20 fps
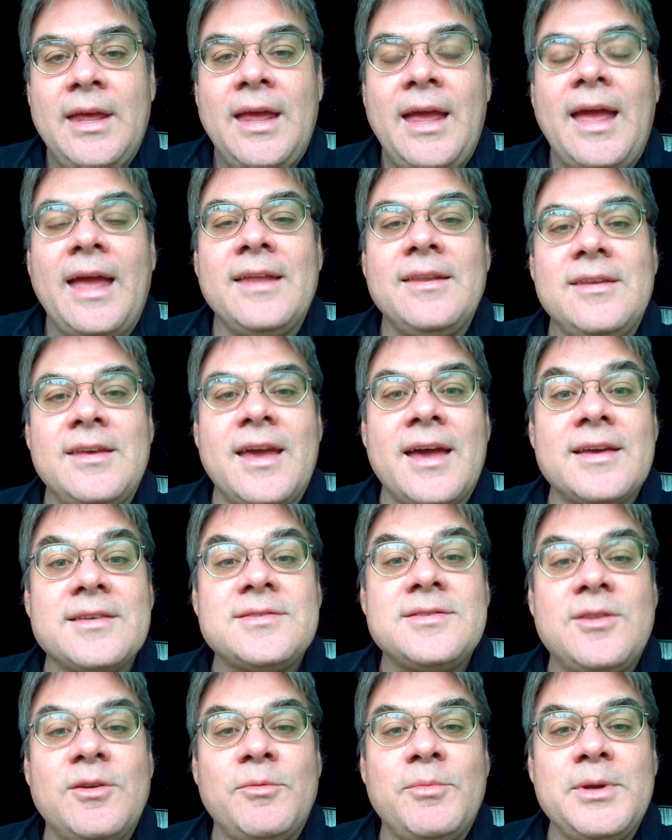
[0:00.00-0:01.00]
And
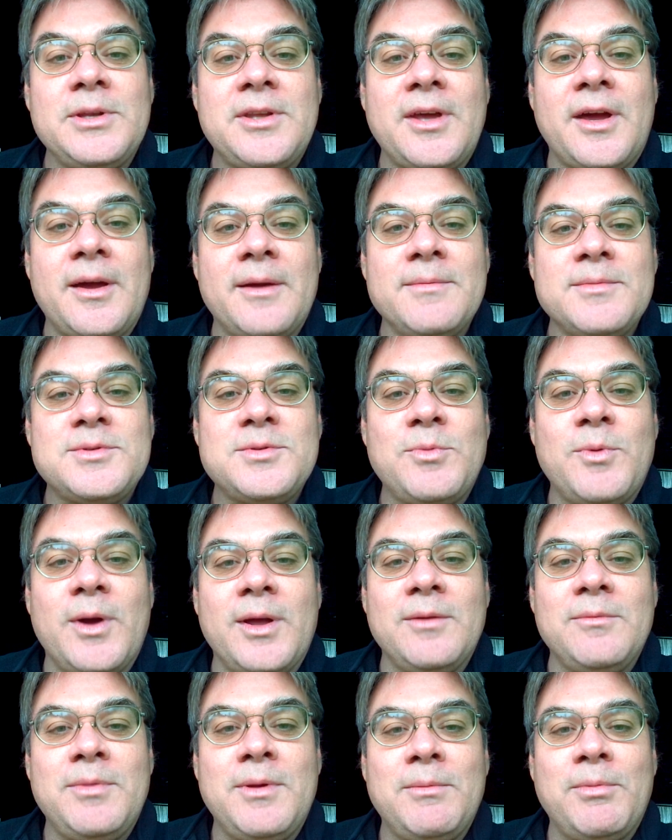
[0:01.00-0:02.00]
yes, there'll be times
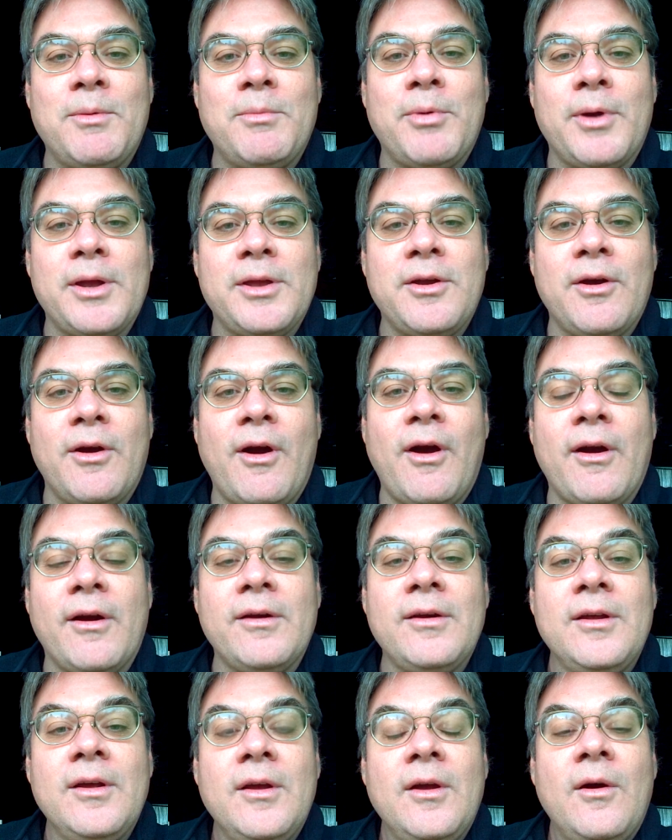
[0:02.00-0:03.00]
when people break your
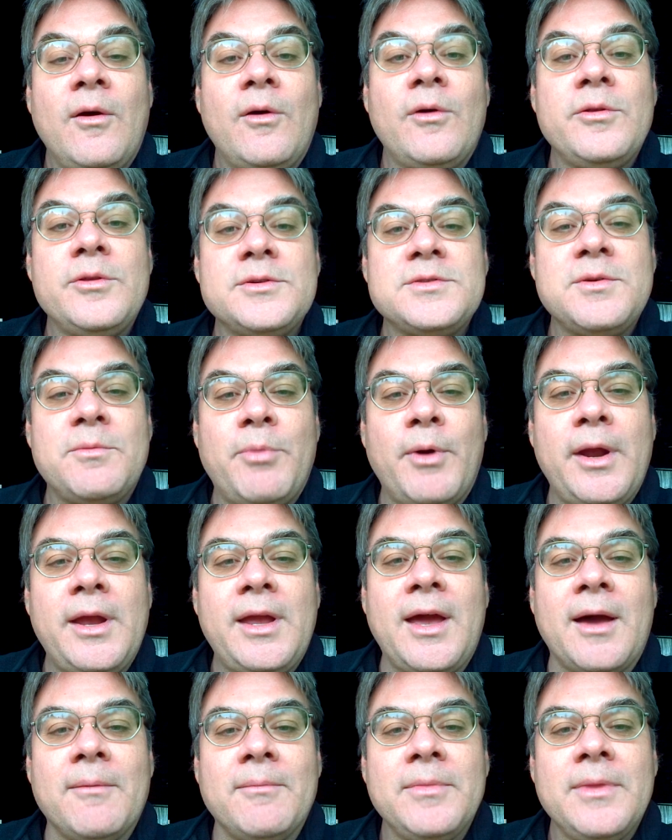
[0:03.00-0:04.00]
heart or there's a
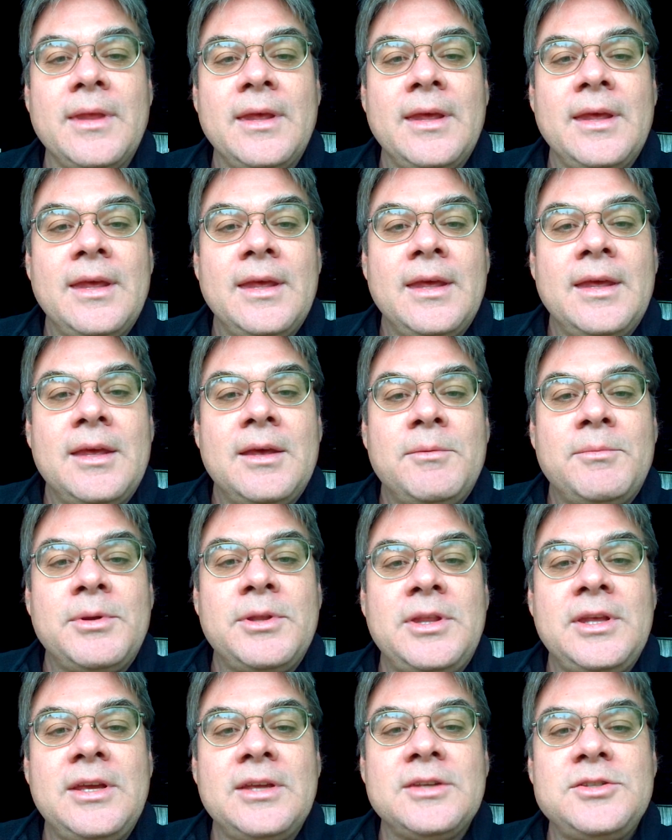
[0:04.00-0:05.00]
breakup.
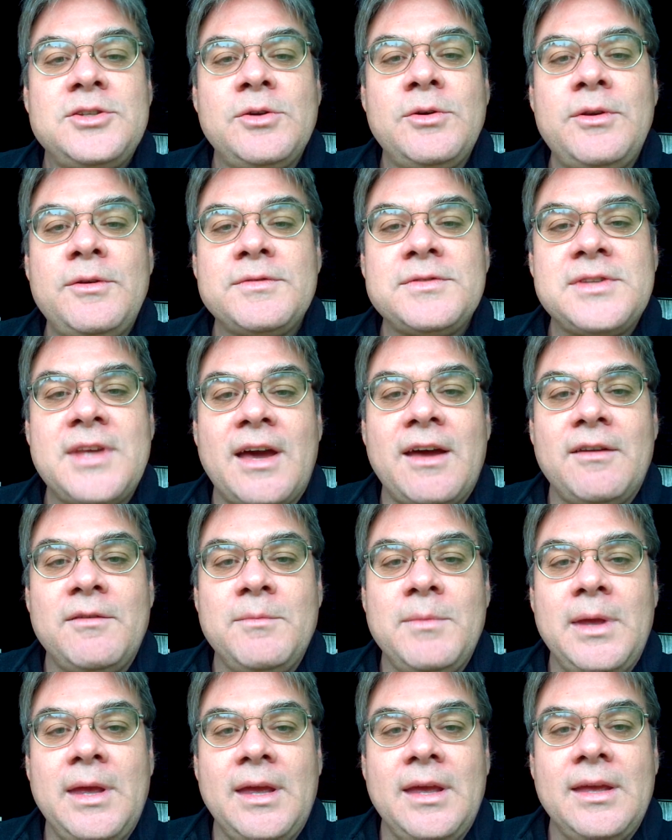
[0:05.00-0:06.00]
But the intuitive side of
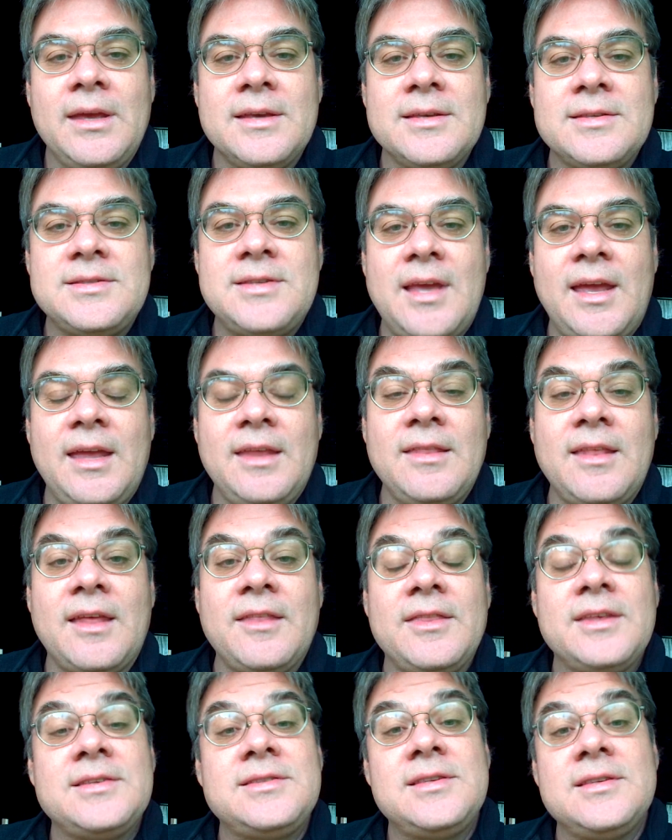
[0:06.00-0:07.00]
me is saying
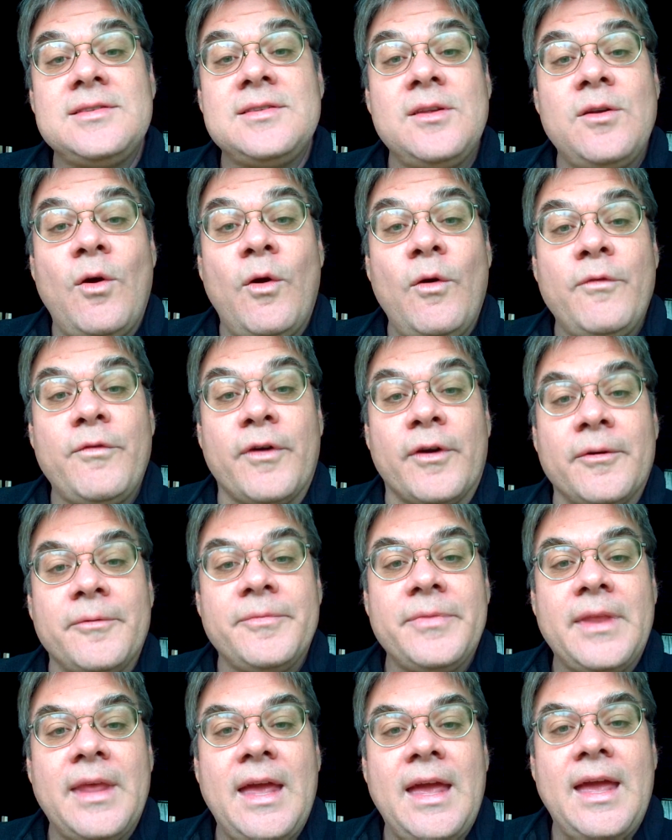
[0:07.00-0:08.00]
that this isn't over
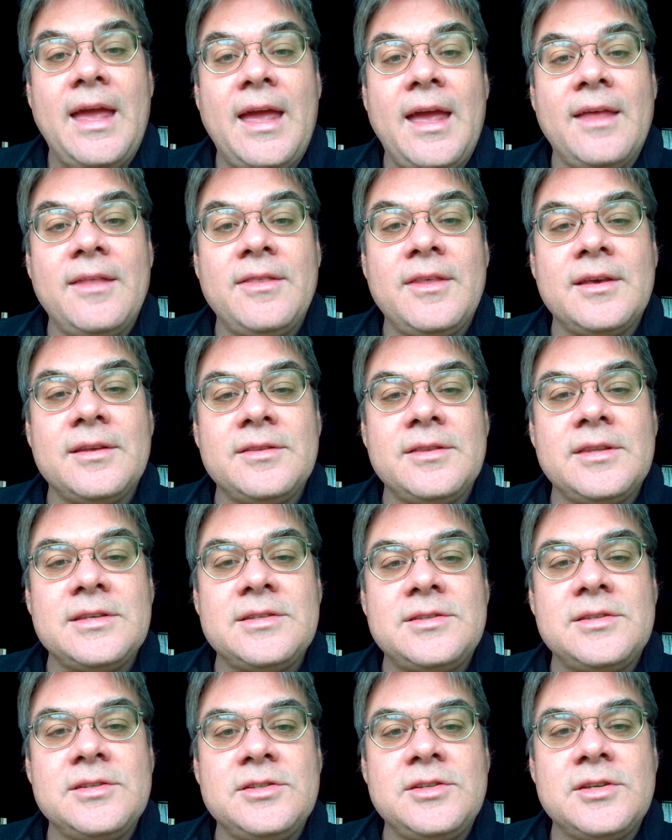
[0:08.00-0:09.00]
and that
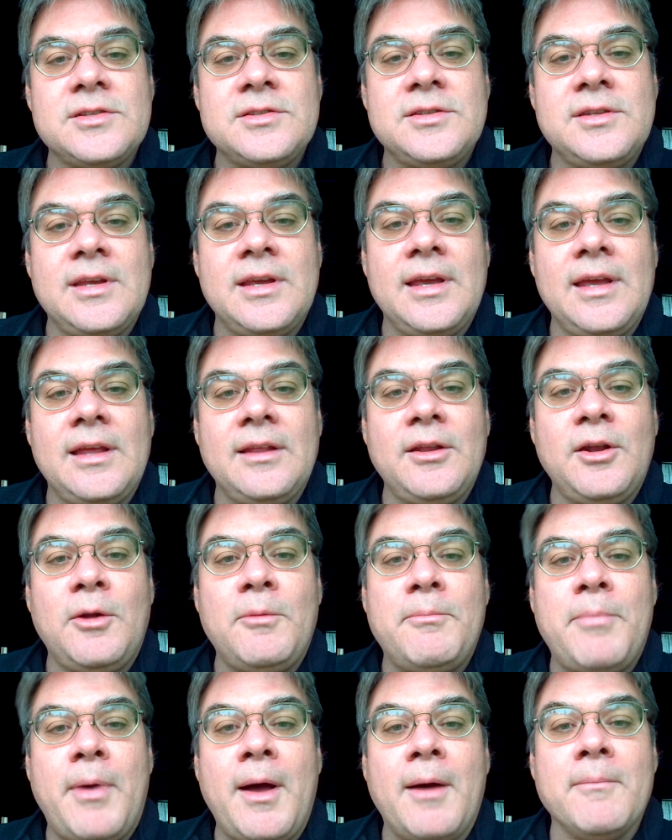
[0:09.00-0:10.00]
this is just a little
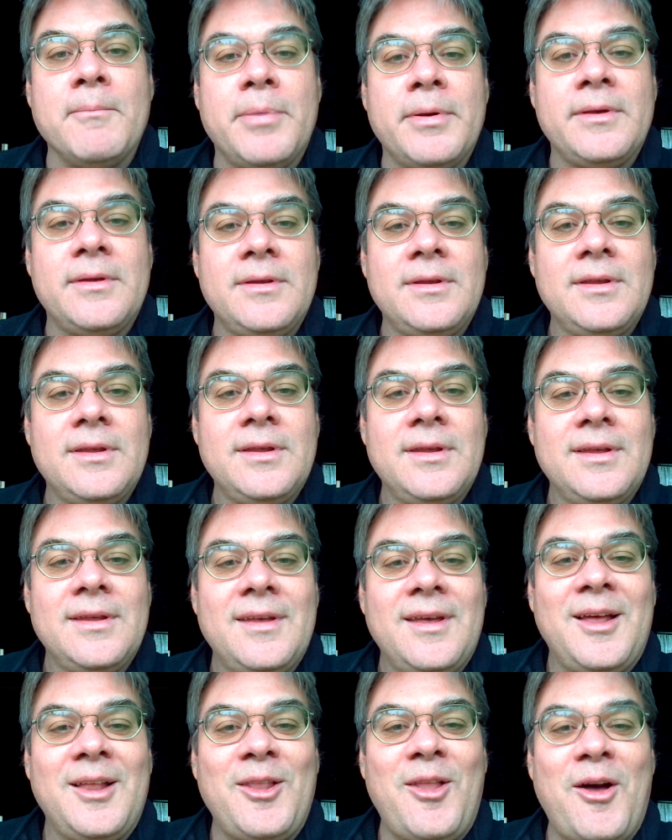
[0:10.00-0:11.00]
bump
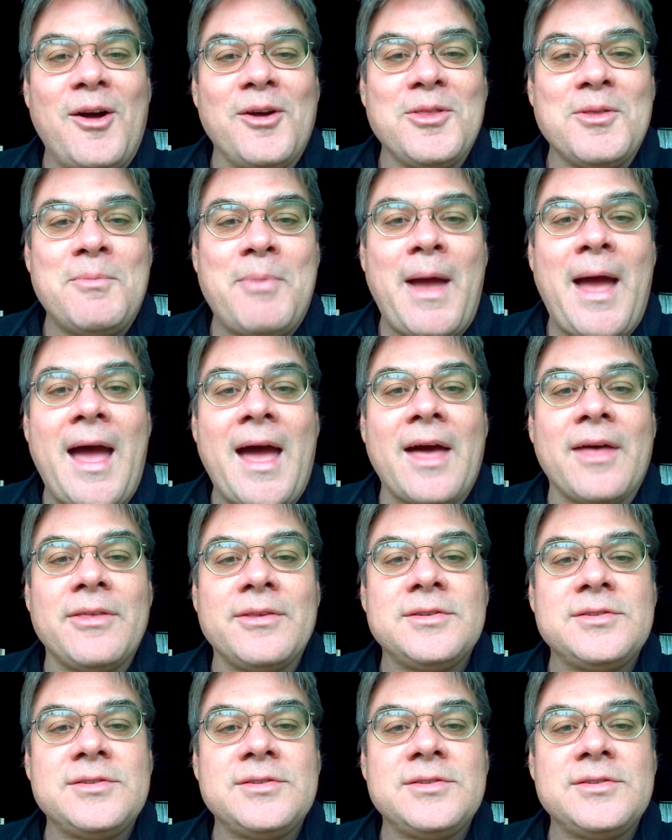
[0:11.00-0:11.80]
along the path.